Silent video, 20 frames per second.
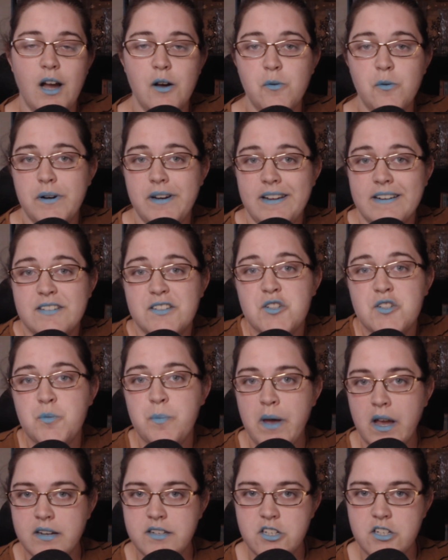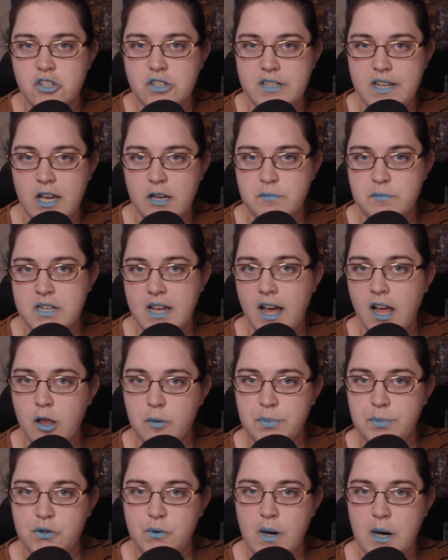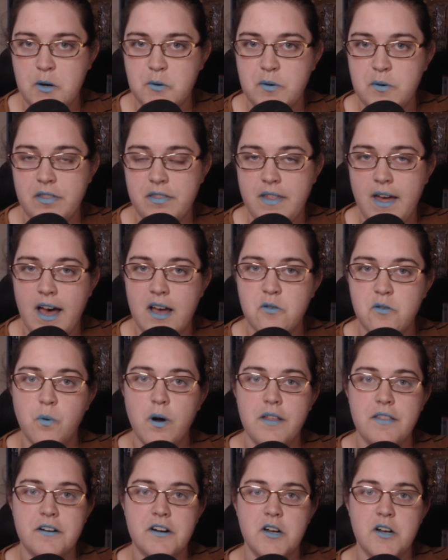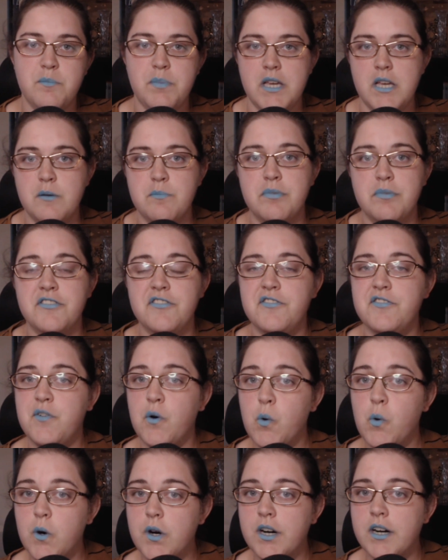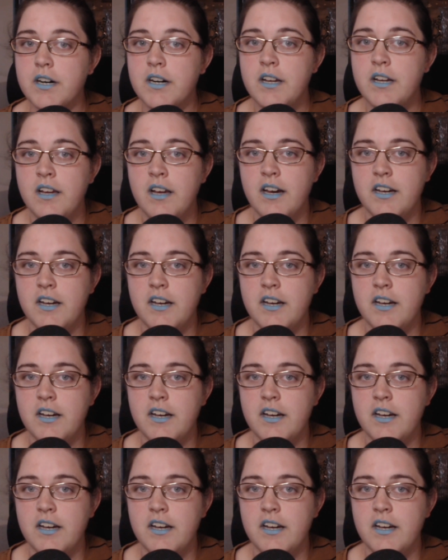I would expect your DM to help you out with that, whether it be before